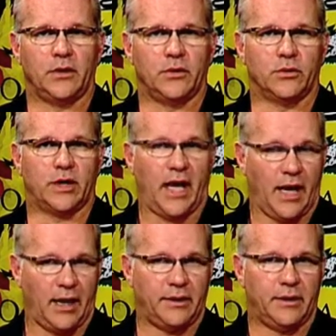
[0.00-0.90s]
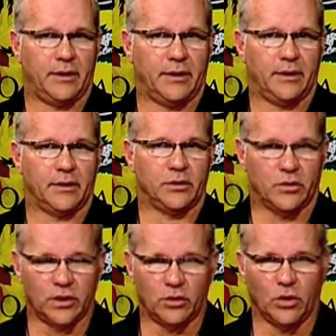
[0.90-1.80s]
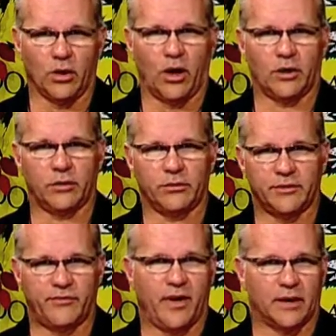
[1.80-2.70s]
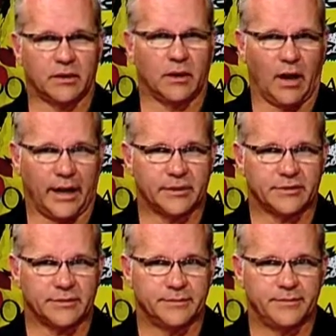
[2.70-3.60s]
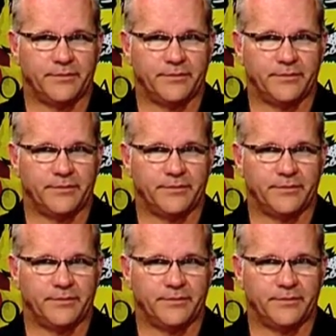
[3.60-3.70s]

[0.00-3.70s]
You can, you can no longer defend clients,